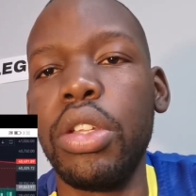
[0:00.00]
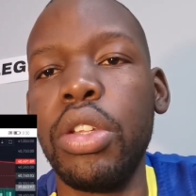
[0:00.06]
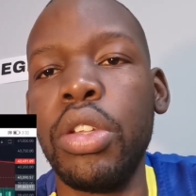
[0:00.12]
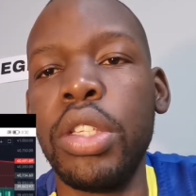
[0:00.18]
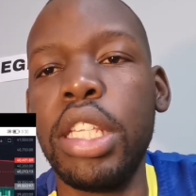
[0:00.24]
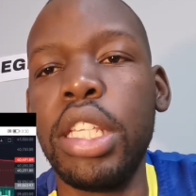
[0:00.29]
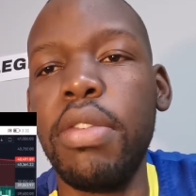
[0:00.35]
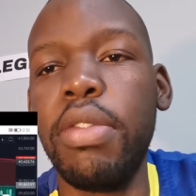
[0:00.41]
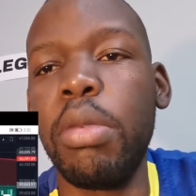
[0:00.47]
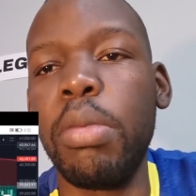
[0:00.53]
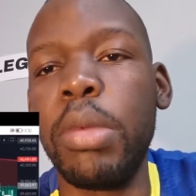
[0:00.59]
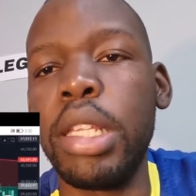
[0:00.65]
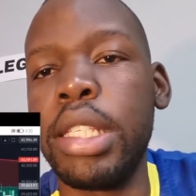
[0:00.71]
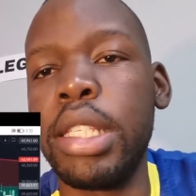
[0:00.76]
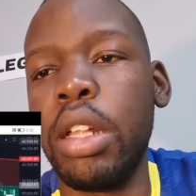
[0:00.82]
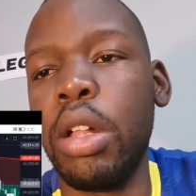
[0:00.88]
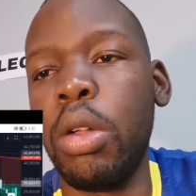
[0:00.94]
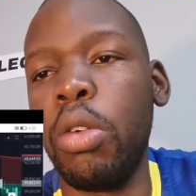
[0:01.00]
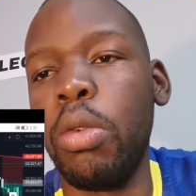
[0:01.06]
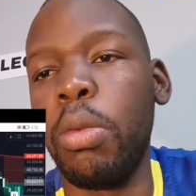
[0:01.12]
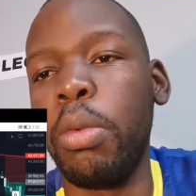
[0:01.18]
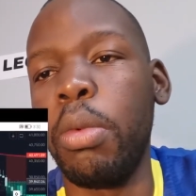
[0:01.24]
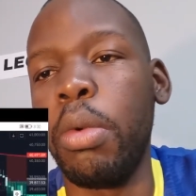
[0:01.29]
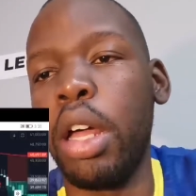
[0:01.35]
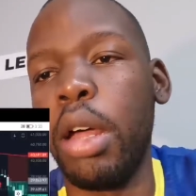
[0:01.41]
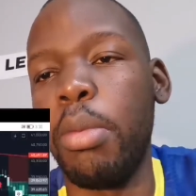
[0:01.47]
You see from the sell
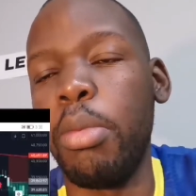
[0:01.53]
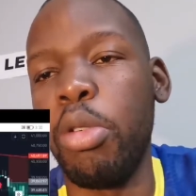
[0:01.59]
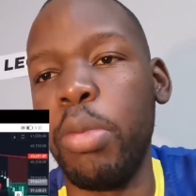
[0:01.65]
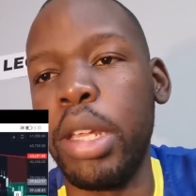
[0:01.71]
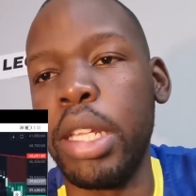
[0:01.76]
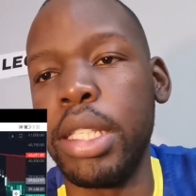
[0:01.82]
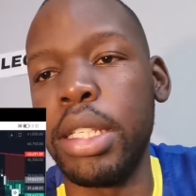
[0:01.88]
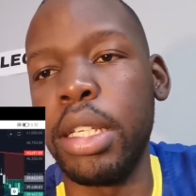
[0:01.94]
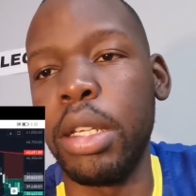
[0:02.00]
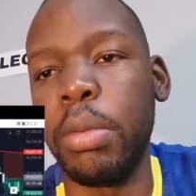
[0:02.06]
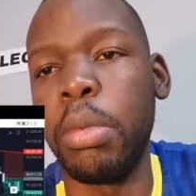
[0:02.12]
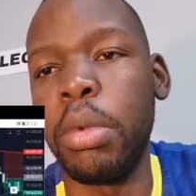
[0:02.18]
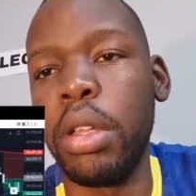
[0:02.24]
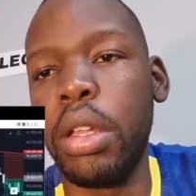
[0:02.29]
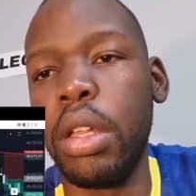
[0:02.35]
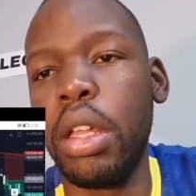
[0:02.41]
momentum,